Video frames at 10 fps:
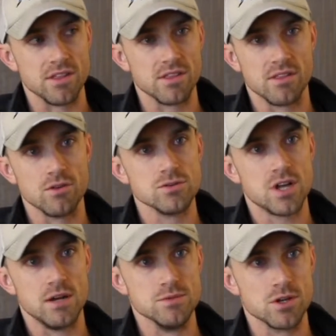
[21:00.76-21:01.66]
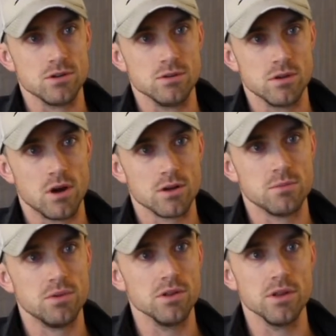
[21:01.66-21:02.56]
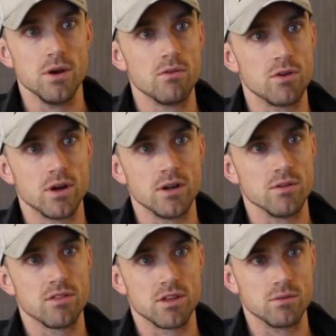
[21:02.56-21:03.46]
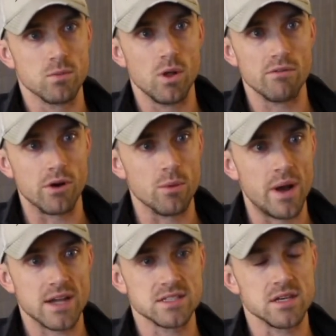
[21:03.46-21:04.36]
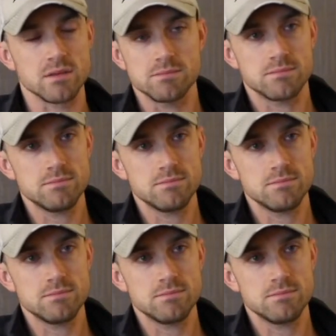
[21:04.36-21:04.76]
think that those times are completely over. I don't think we'll ever go back to that,